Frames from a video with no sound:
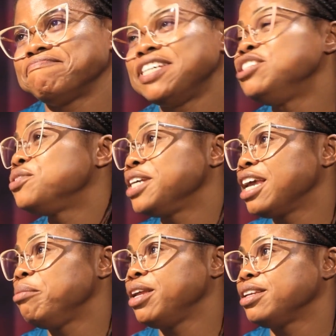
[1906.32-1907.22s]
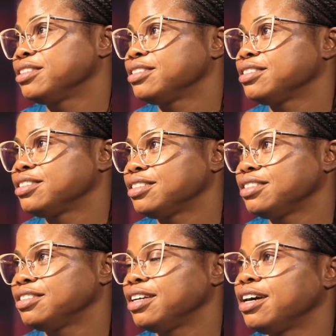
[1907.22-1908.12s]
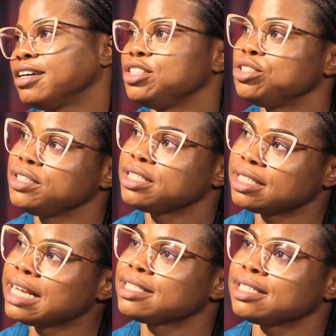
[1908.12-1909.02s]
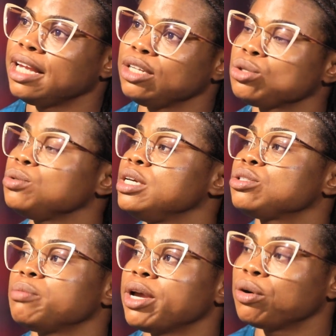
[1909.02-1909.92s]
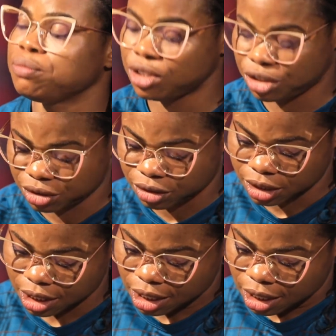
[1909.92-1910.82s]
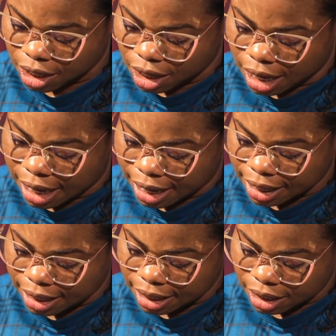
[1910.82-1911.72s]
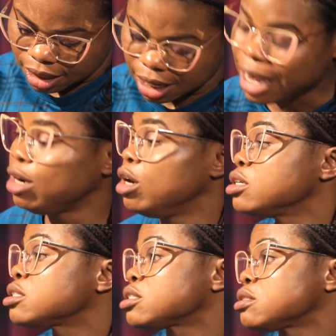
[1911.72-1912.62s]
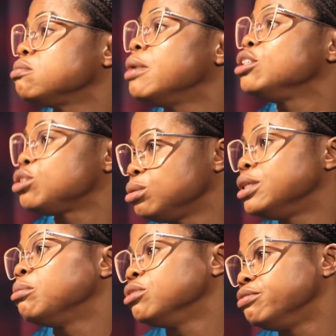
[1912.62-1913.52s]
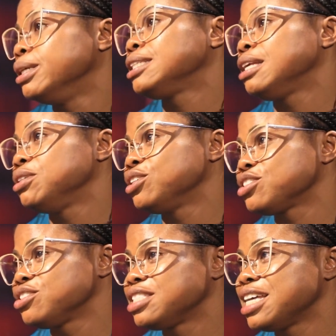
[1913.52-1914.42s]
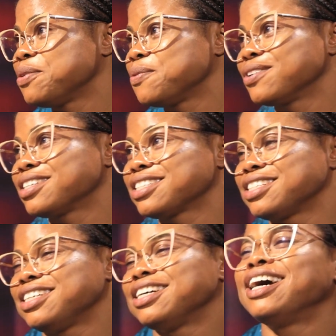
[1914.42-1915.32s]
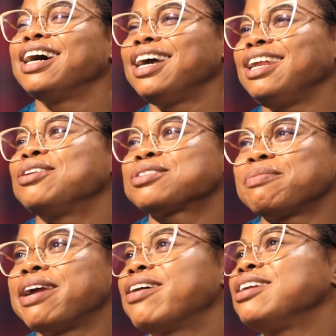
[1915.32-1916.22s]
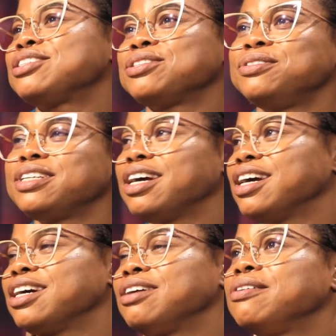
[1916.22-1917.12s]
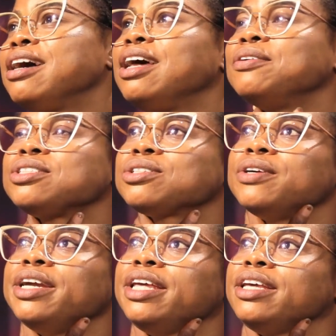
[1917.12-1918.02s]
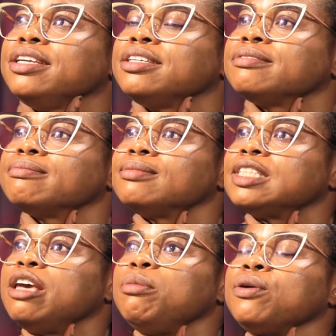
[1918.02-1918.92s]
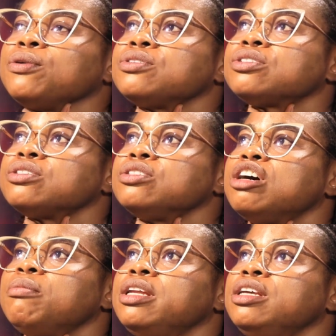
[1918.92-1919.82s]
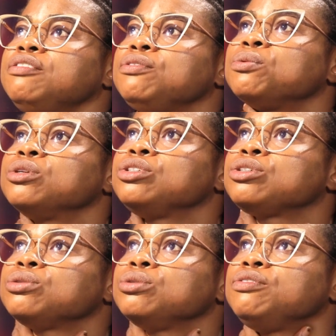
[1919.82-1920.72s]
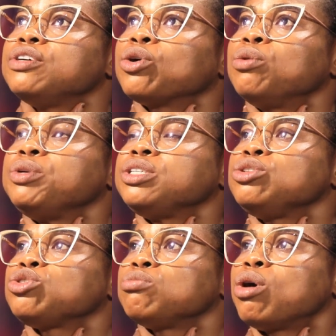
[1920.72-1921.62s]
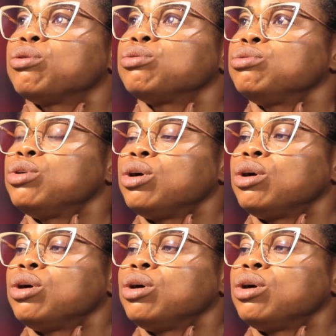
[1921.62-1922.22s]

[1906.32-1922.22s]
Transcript: Injury came in. Injury sets in. 2 days to my competition, I lost my shoulder movement. Let me just use that word. I lost my right shoulder while I was training, because normally if you are competing tomorrow,